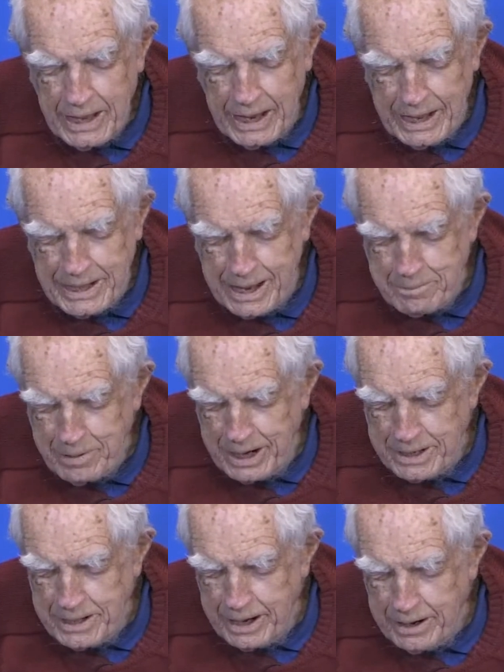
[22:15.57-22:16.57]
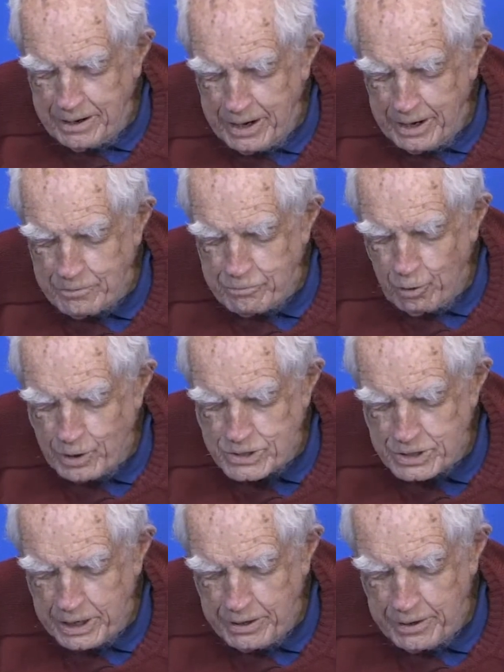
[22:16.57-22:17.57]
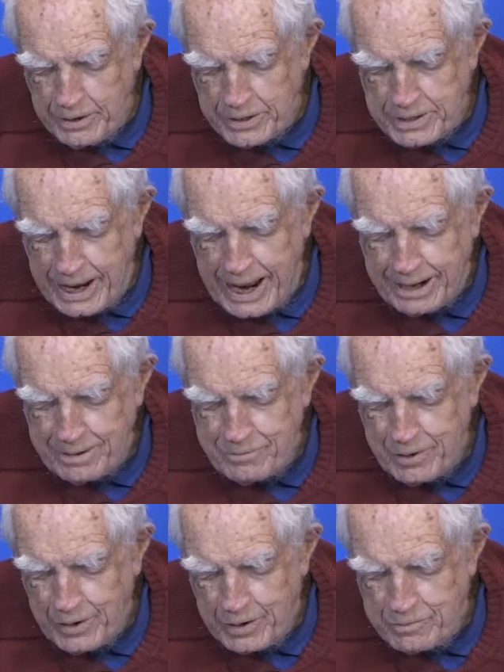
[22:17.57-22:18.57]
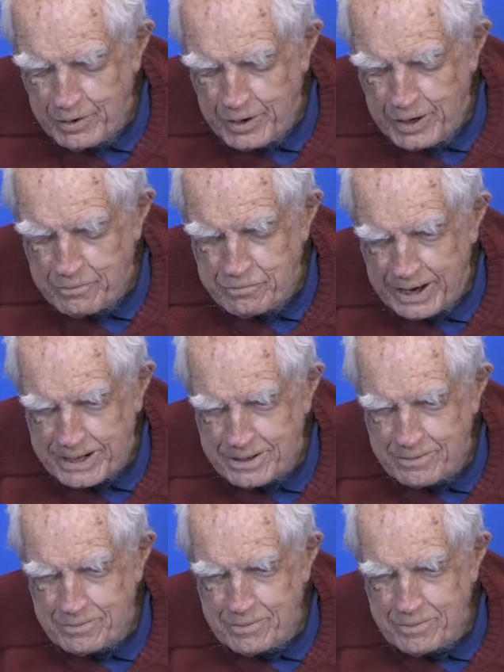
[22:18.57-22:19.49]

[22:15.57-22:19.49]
And that made their Air Force and their air attack very, very effective.